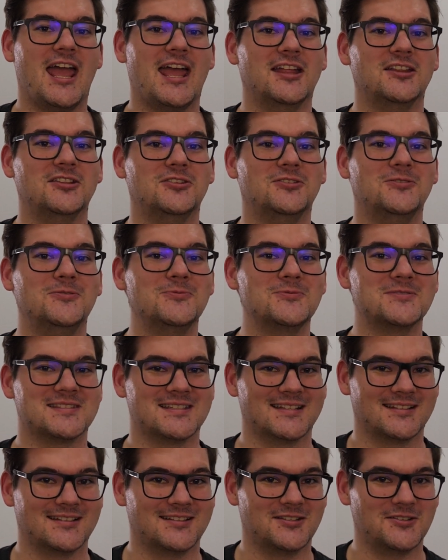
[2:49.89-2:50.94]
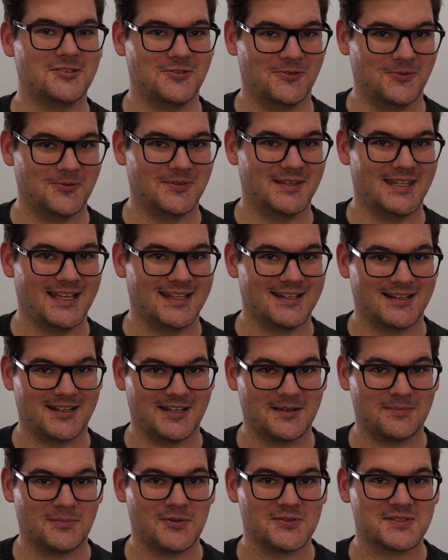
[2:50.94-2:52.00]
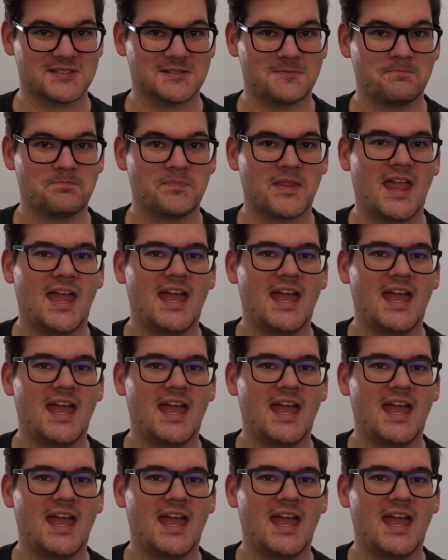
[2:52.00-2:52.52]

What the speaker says: and using the new data labels.